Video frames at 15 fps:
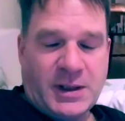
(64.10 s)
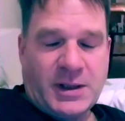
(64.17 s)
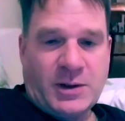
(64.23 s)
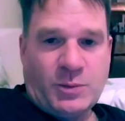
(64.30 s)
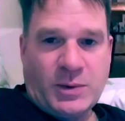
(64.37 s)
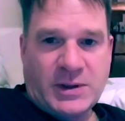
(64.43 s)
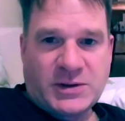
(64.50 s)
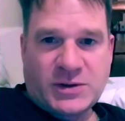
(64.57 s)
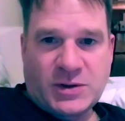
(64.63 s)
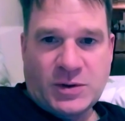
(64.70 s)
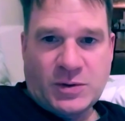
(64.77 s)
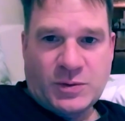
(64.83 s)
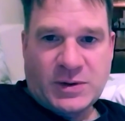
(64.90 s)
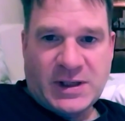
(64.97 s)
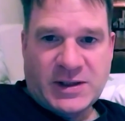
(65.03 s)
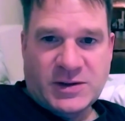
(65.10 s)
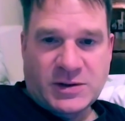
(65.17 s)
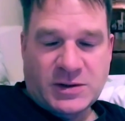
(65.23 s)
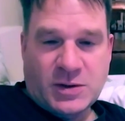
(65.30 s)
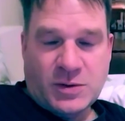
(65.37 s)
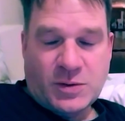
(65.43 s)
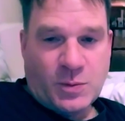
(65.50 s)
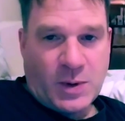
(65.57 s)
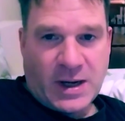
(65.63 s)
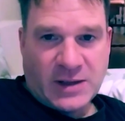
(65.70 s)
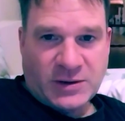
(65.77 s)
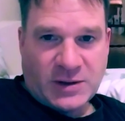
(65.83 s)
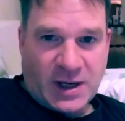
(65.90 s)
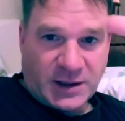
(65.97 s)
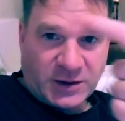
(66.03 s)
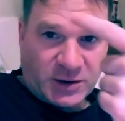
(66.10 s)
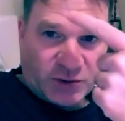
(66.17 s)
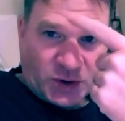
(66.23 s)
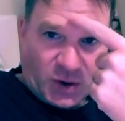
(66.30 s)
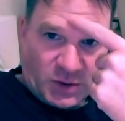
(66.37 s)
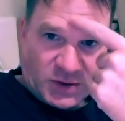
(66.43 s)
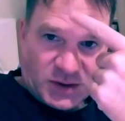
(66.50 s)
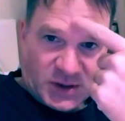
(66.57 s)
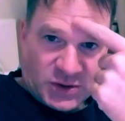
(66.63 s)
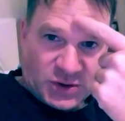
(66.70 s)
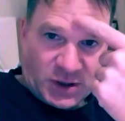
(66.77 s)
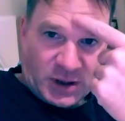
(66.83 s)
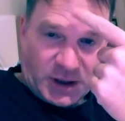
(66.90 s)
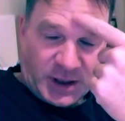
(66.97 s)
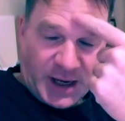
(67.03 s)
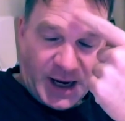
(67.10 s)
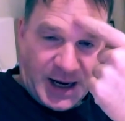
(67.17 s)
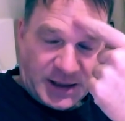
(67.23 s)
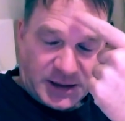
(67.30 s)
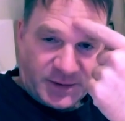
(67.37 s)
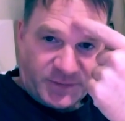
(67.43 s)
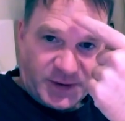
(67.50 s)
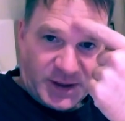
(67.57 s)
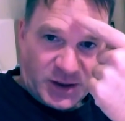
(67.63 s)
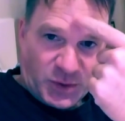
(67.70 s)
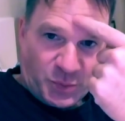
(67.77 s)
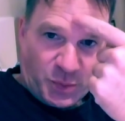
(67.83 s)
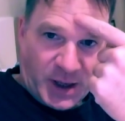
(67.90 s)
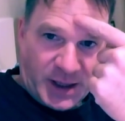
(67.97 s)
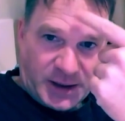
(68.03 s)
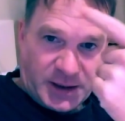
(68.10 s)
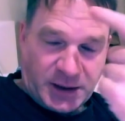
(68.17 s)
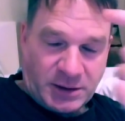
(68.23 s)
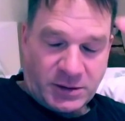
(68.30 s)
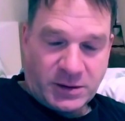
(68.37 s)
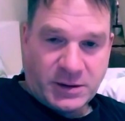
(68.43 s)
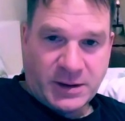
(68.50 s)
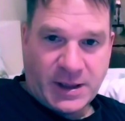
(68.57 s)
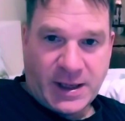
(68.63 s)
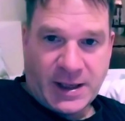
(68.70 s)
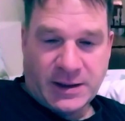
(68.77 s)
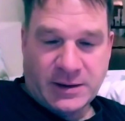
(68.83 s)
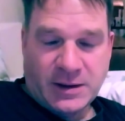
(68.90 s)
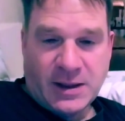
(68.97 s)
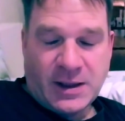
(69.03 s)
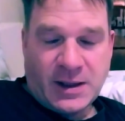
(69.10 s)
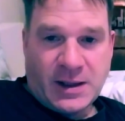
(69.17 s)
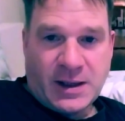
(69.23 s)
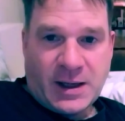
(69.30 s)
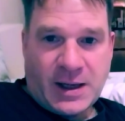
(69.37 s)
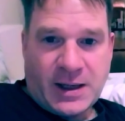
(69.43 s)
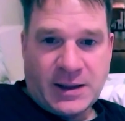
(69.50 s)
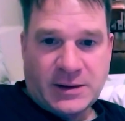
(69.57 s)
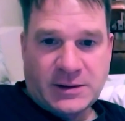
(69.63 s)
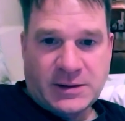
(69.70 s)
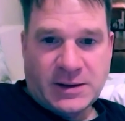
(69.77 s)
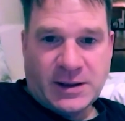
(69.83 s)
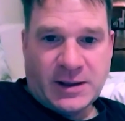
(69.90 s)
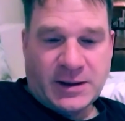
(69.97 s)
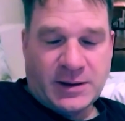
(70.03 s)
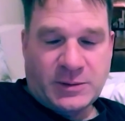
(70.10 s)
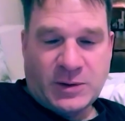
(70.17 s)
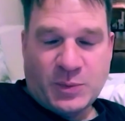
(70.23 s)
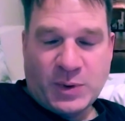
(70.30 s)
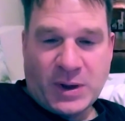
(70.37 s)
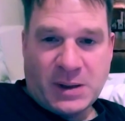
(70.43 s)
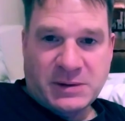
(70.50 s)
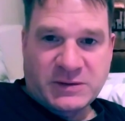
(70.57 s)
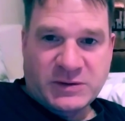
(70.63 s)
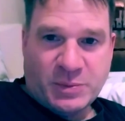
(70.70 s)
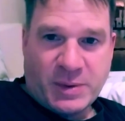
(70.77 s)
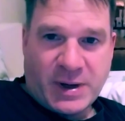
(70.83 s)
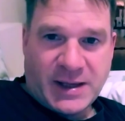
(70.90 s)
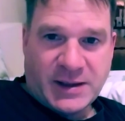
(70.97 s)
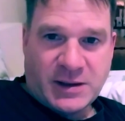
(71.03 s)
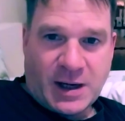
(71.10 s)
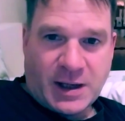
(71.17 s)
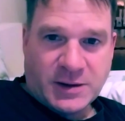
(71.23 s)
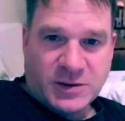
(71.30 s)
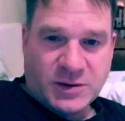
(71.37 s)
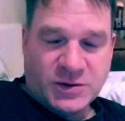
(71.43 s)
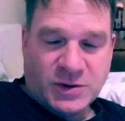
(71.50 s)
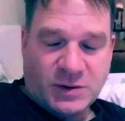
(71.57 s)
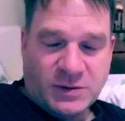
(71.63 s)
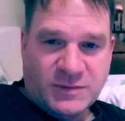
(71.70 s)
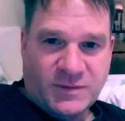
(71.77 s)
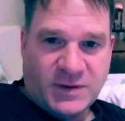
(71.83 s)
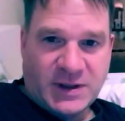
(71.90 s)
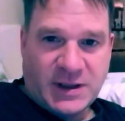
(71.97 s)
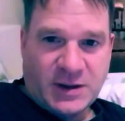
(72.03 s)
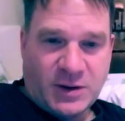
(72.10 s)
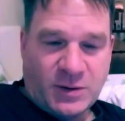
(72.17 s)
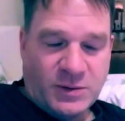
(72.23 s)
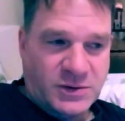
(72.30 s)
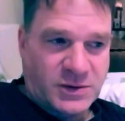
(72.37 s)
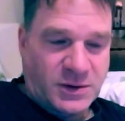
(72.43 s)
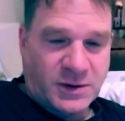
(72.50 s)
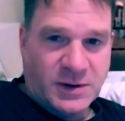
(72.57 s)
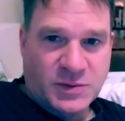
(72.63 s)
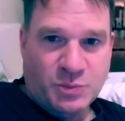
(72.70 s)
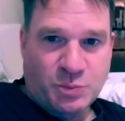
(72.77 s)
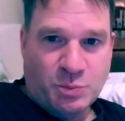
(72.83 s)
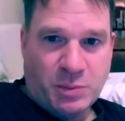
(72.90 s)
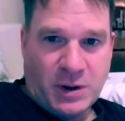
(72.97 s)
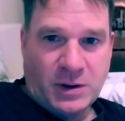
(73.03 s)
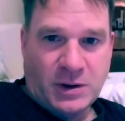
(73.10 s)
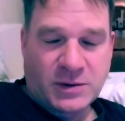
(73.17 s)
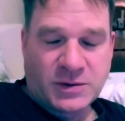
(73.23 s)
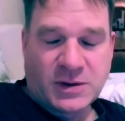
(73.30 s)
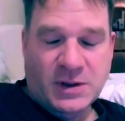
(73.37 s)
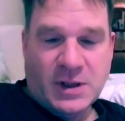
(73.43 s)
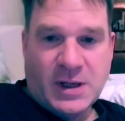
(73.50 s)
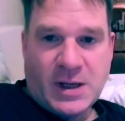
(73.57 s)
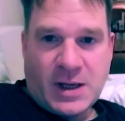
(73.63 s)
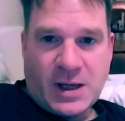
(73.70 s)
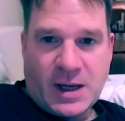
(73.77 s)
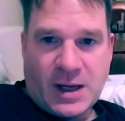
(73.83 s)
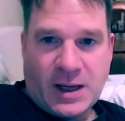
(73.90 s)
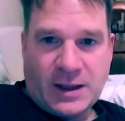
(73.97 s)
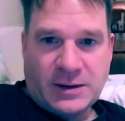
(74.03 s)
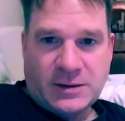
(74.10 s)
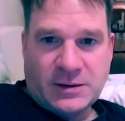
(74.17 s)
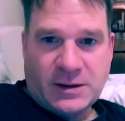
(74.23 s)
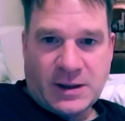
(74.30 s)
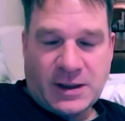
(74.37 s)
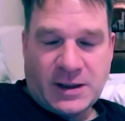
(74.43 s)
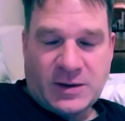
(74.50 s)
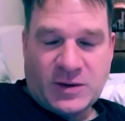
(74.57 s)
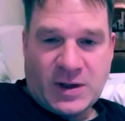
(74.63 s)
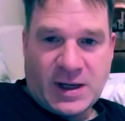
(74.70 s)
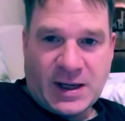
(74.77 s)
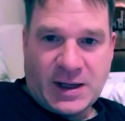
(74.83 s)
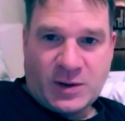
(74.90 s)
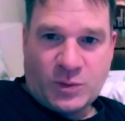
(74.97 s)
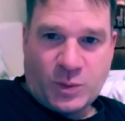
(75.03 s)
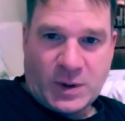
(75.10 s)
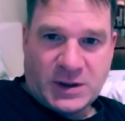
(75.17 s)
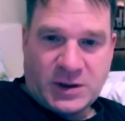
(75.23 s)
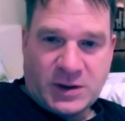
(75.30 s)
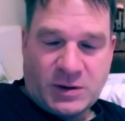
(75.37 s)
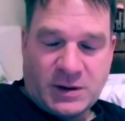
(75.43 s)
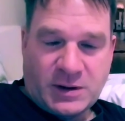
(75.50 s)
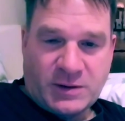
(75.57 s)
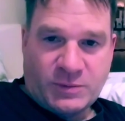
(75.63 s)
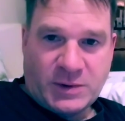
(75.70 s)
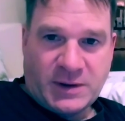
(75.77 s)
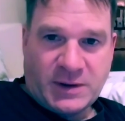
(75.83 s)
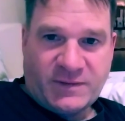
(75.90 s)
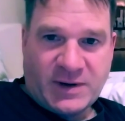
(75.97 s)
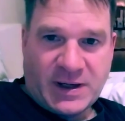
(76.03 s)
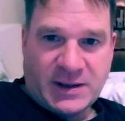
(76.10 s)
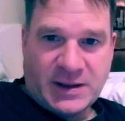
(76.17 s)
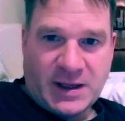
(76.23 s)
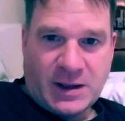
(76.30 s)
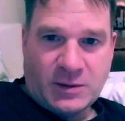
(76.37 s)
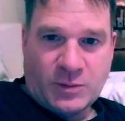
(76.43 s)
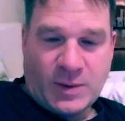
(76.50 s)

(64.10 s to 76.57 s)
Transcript: What do you need to do? Well, Dr. Joe says you got to activate your pineal gland, and then you probably have to buy Dr. Joe's videos or his books. And in the end, what are you going to really find out?